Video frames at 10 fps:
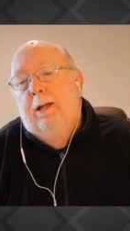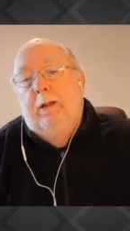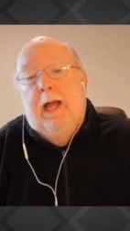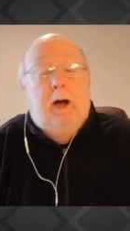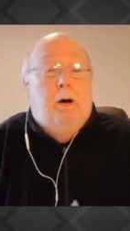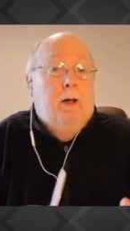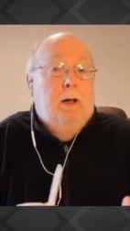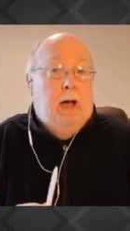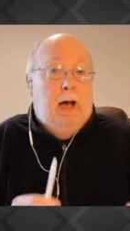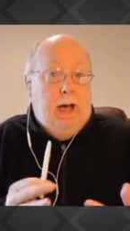Now,
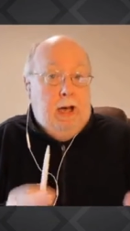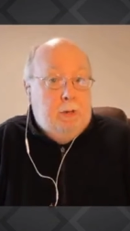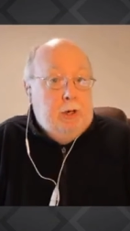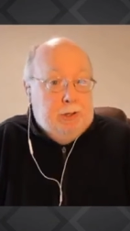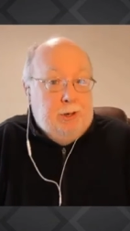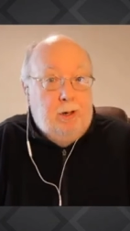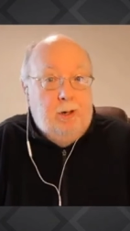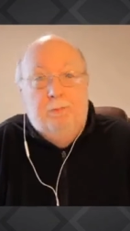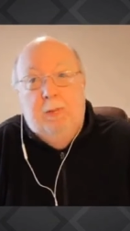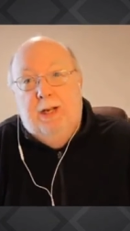I am
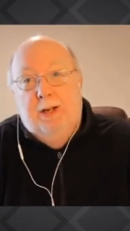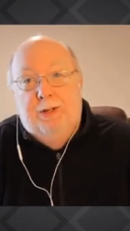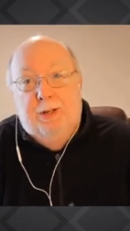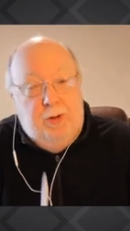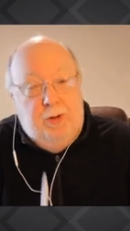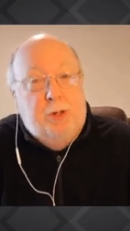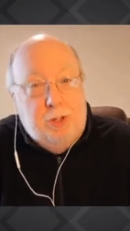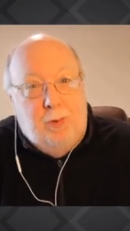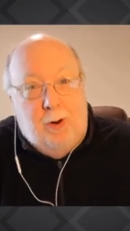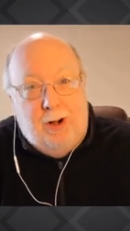concerned because the
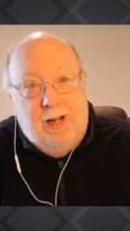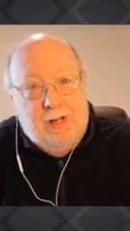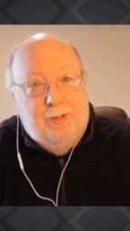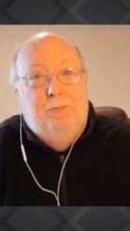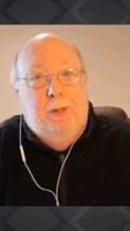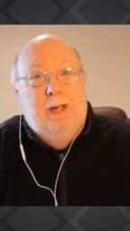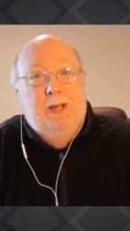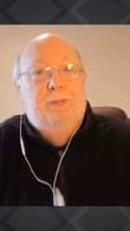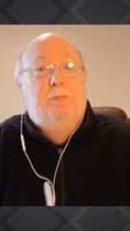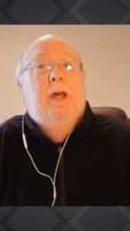futures market isn't
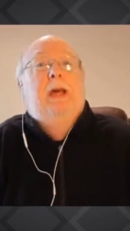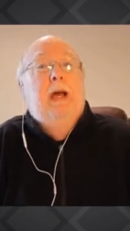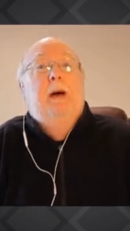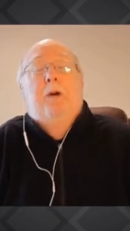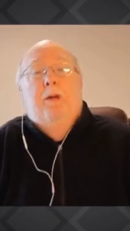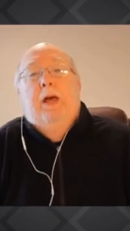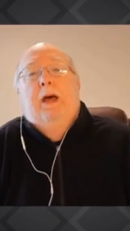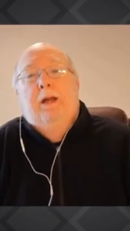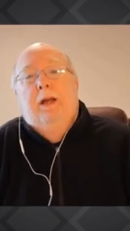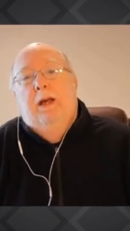isn't picking up on that.
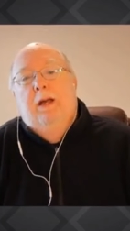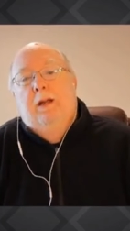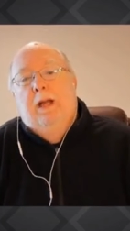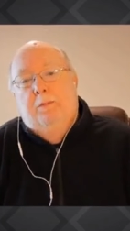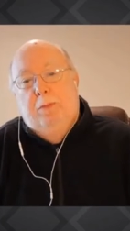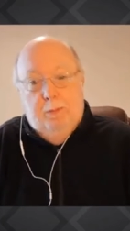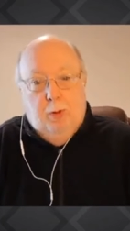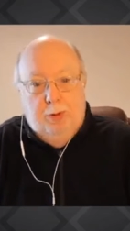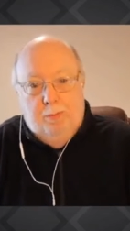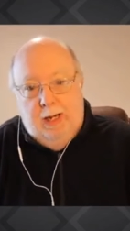And, and people
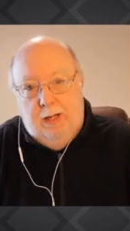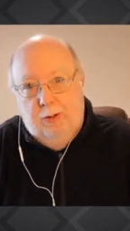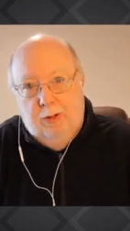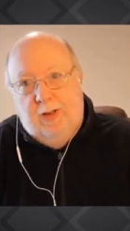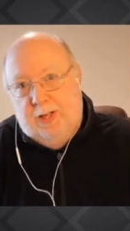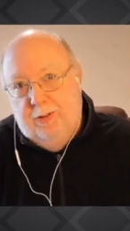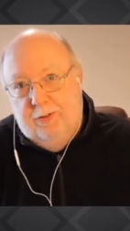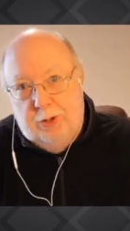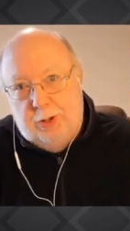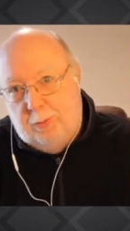with money who invest in the
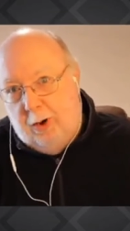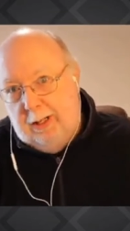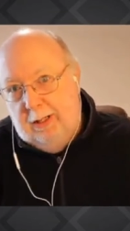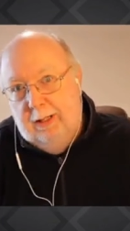futures market